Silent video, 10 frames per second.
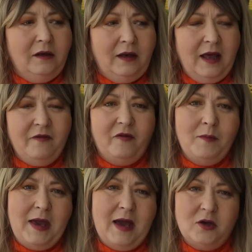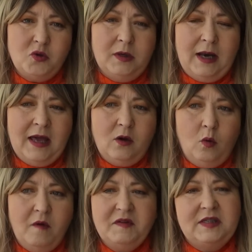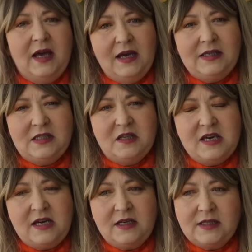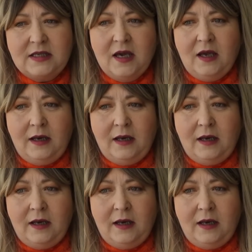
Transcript: like for me, I don't like oversized things.